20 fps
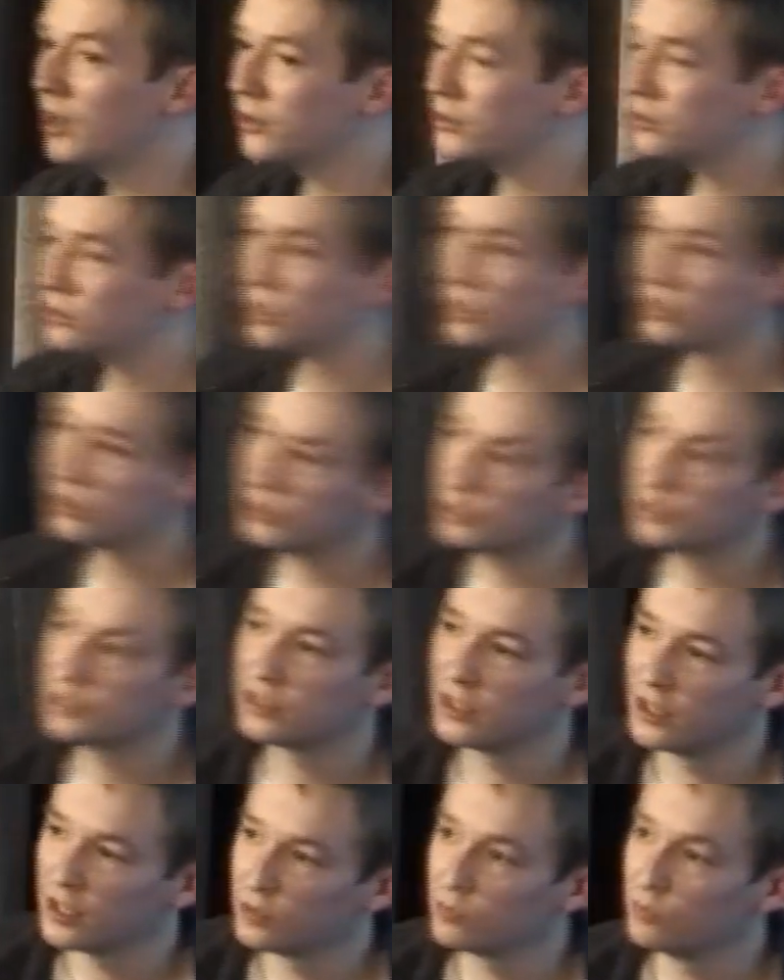the structure
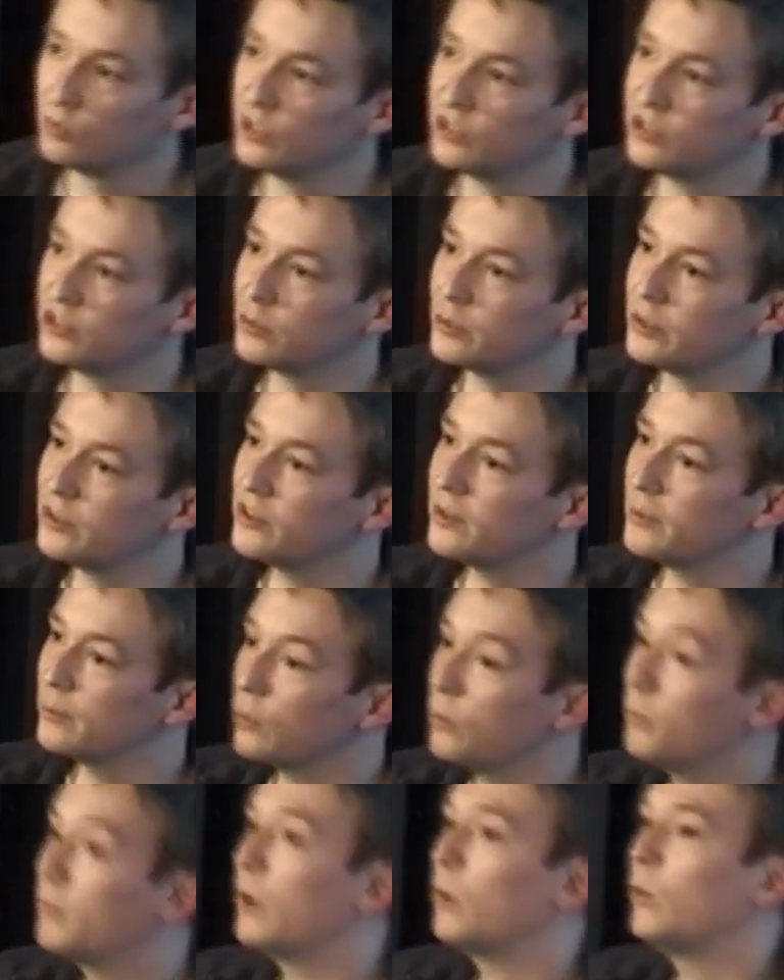is reasonably
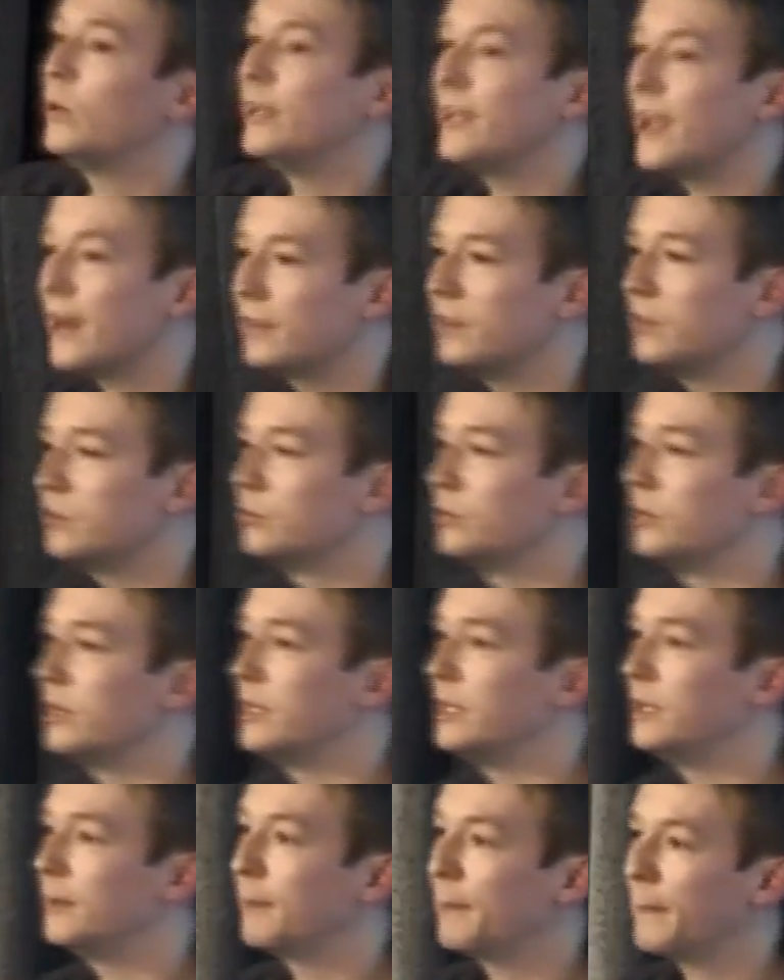simple, but we get these
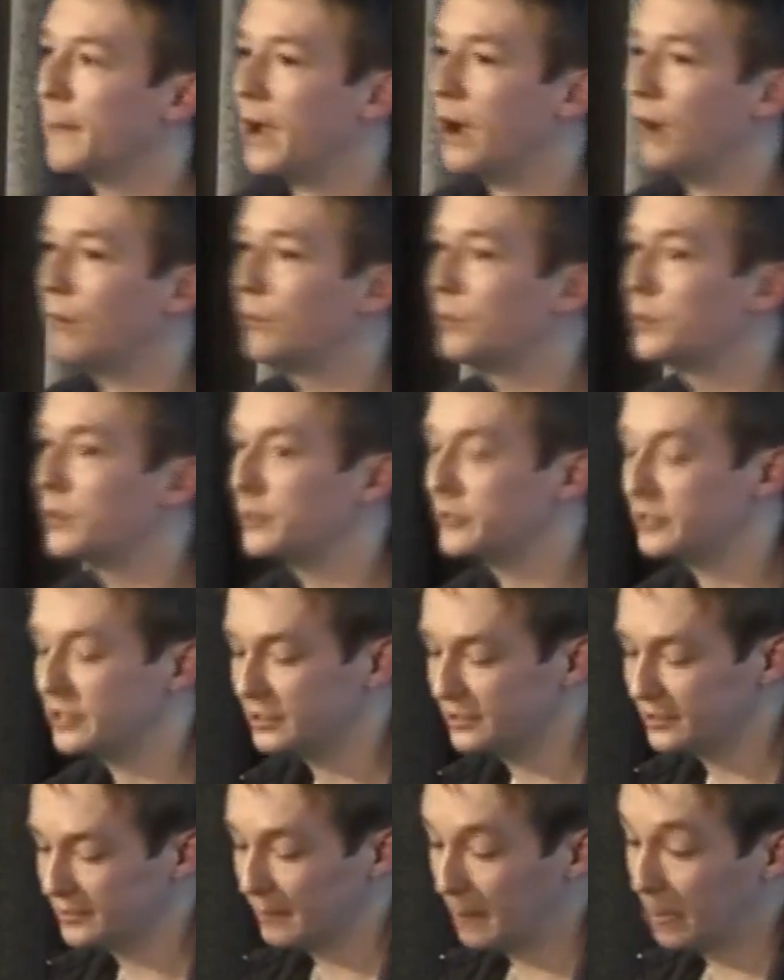really powerful
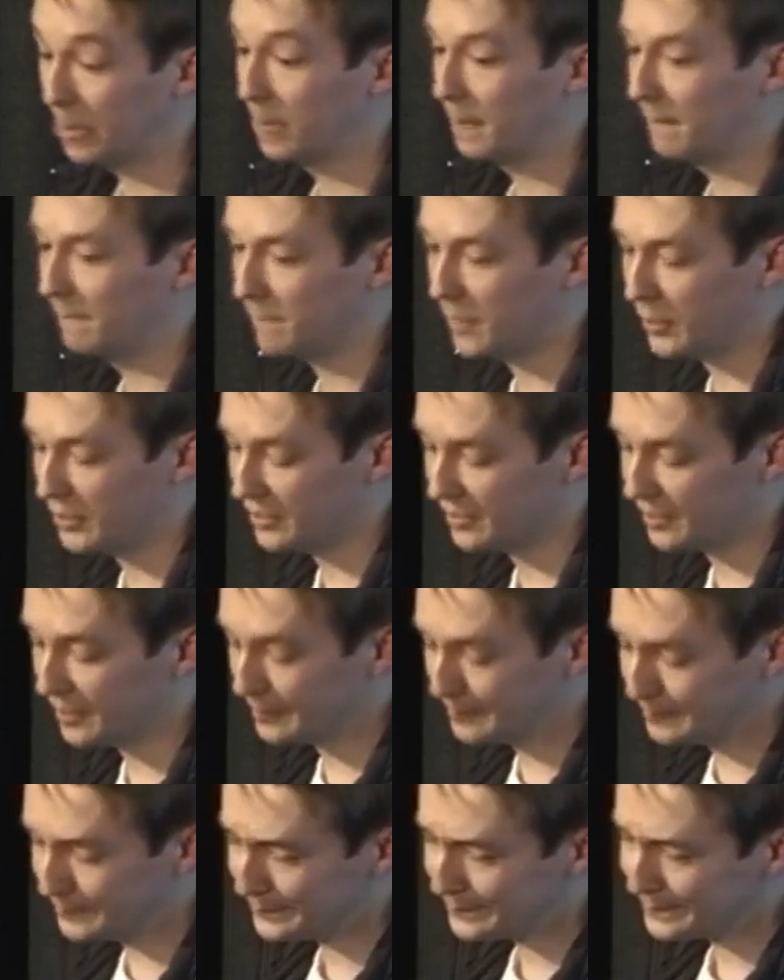properties very easily.